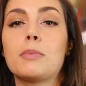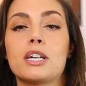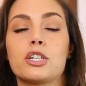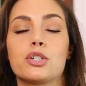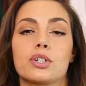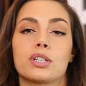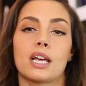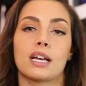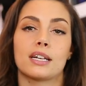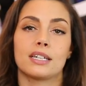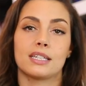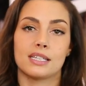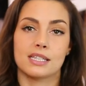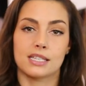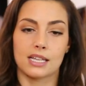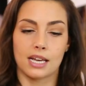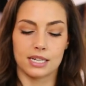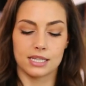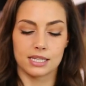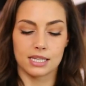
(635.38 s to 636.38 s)
I took that in
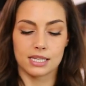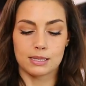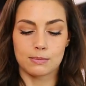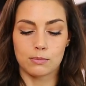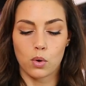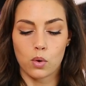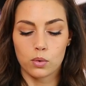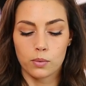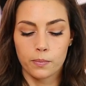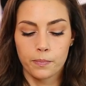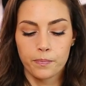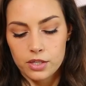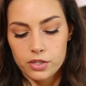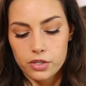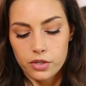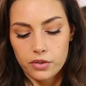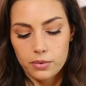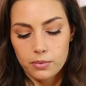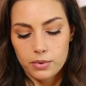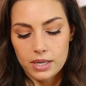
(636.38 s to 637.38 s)
size small.
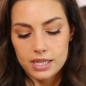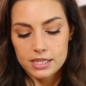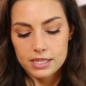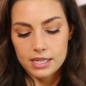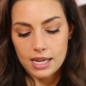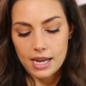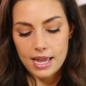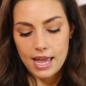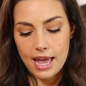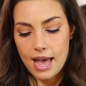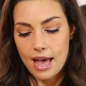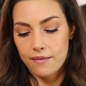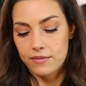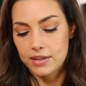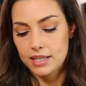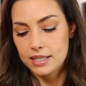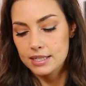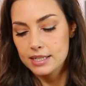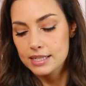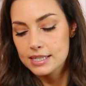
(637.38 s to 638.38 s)
So the rest I have
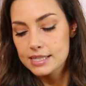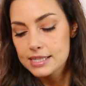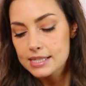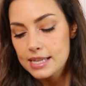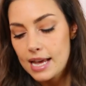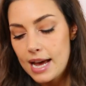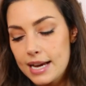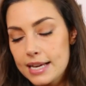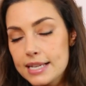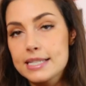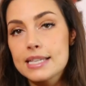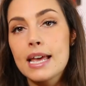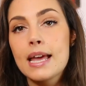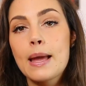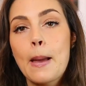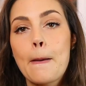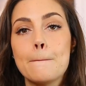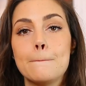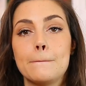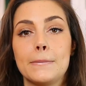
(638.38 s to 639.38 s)
in size
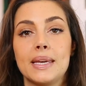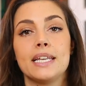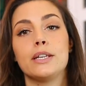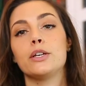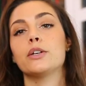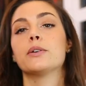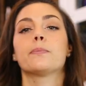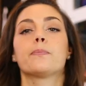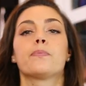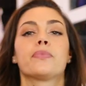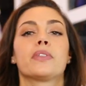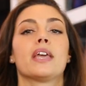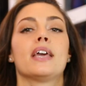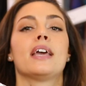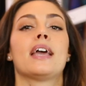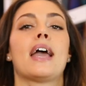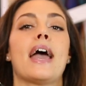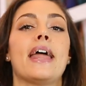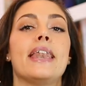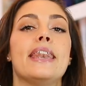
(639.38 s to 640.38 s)
medium.
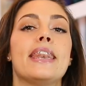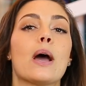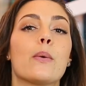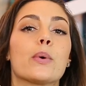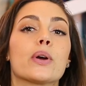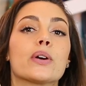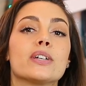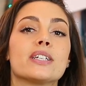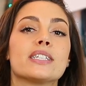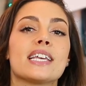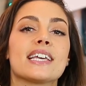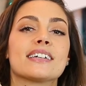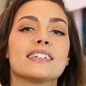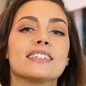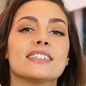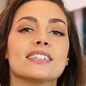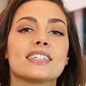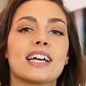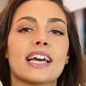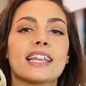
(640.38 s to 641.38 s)
And now we're gonna take
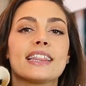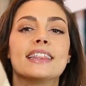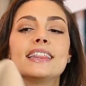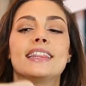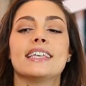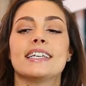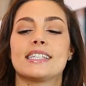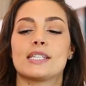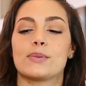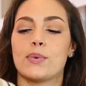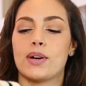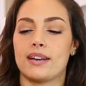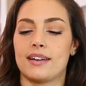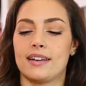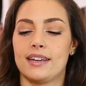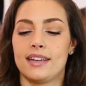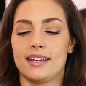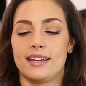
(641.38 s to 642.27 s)
a look at this one.